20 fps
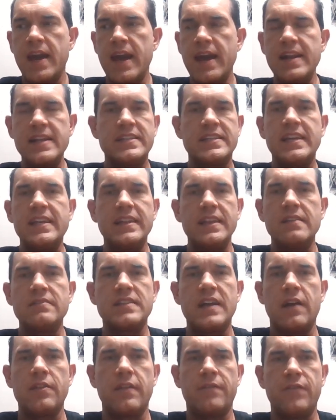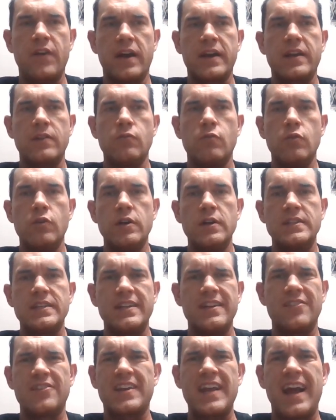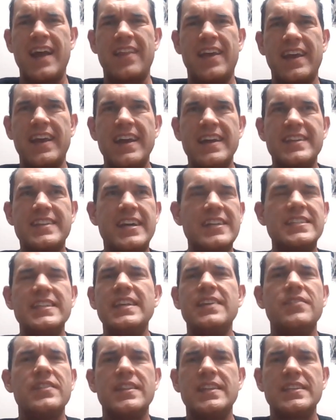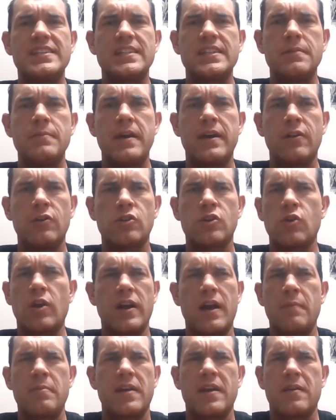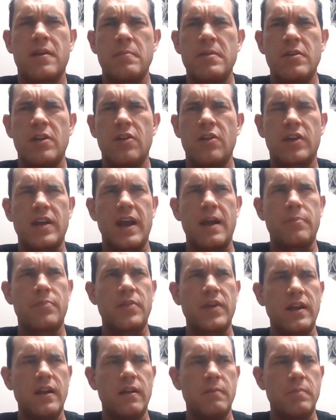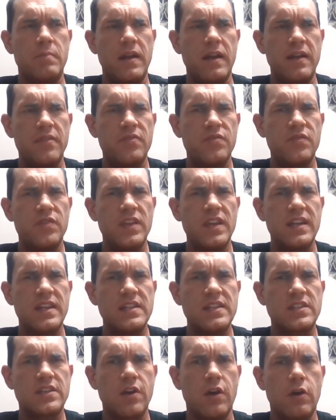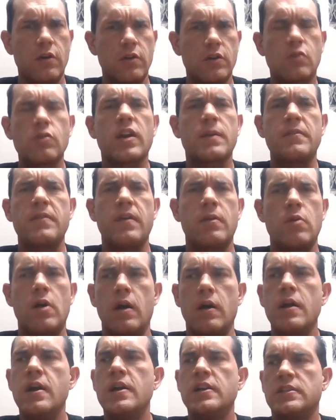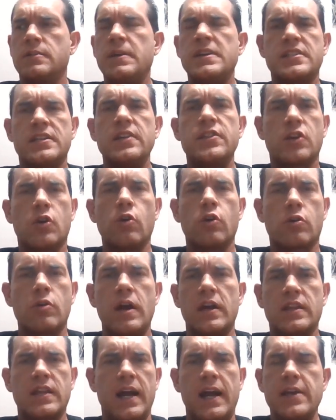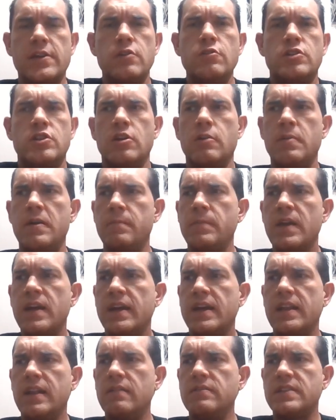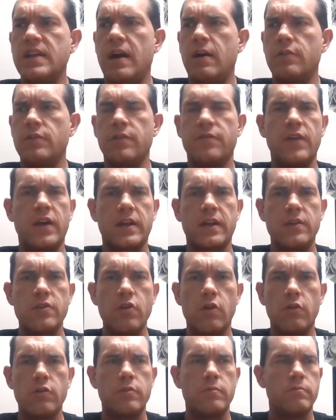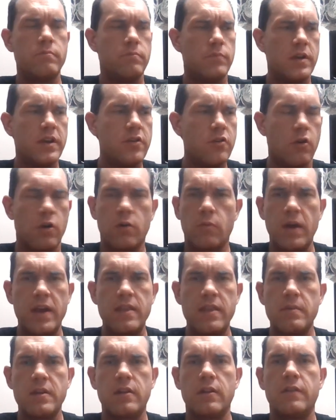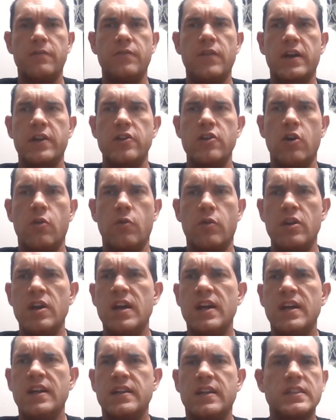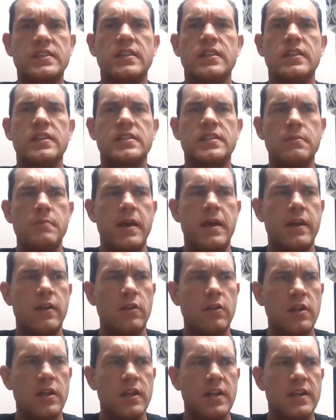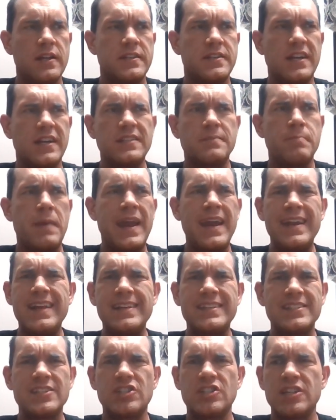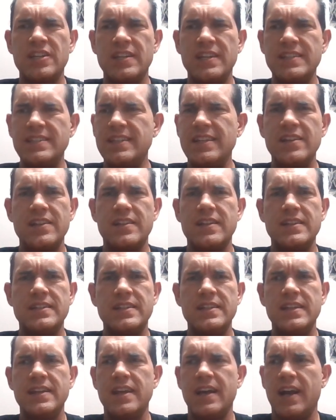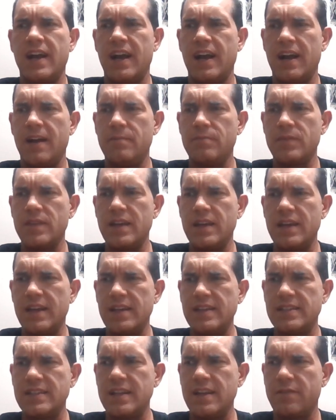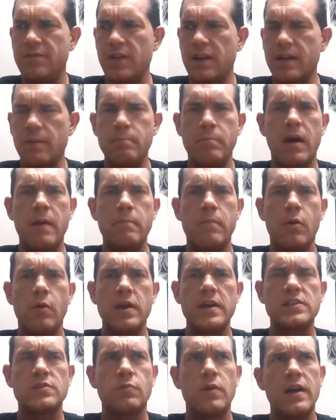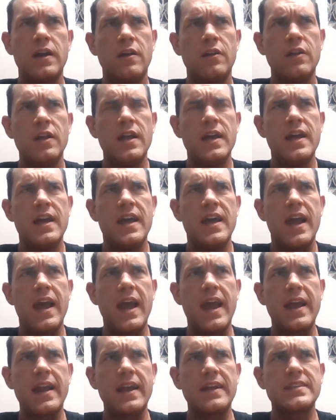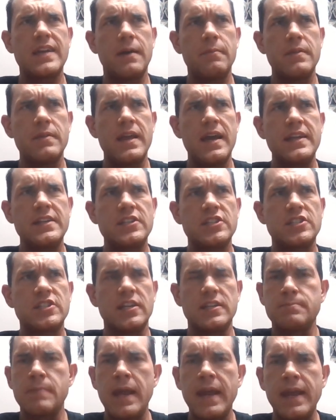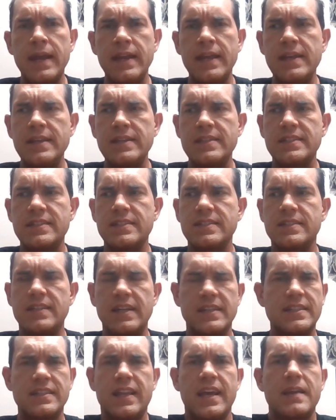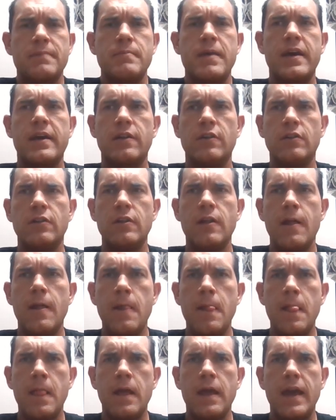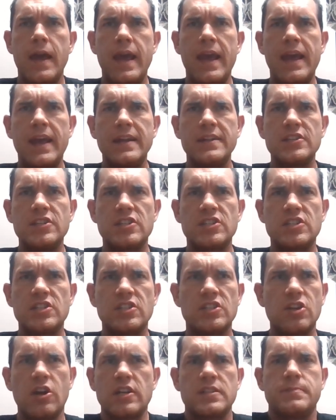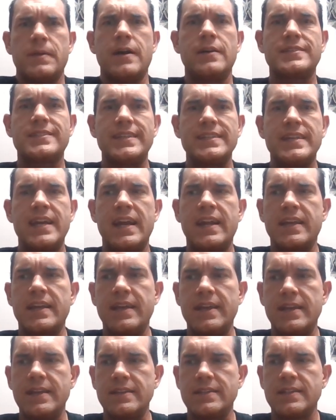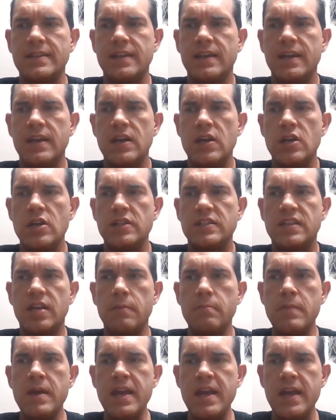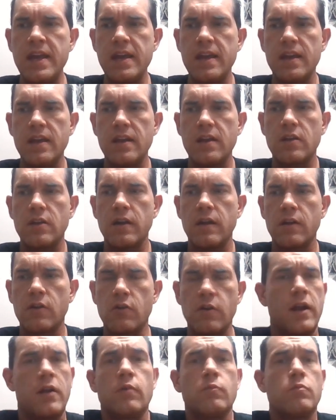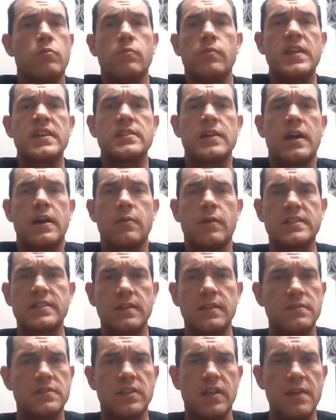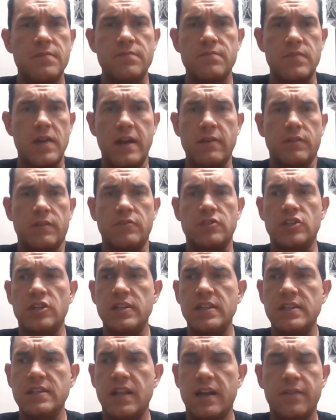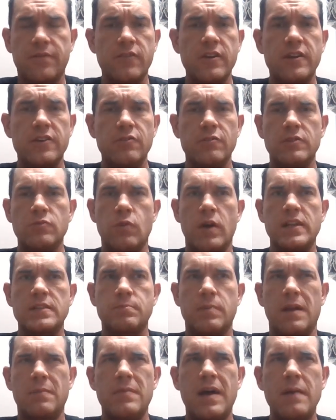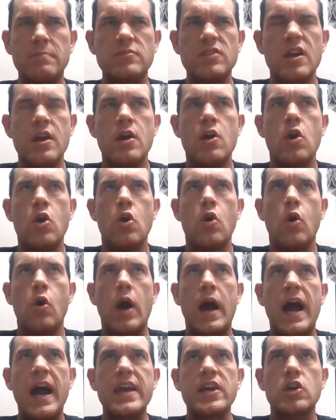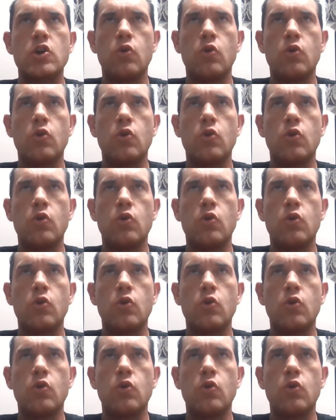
and he's he lives out in the fucking woods. Another guy like doesn't even listen to metal. Correct? i it could be the other guy I'm thinking of, but I think it is called. Correct me if I'm wrong. So basically, the Gorgoroth guy, YouTube it. He lives out in the fucking no, in Norway, in the middle of fucking nowhere. Doesn't listen to metal. Does paintings and shit. Isn't he? Isn't he? Uh, isn't he a fucking butt boy as well? And on top of that, he just does paintings. Doesn't like metal, and just just talks about how satanic he is. To me, That's how he wants to live his life. I don't give a shit. He's a lot free to do what he wants, but I'm, I'm I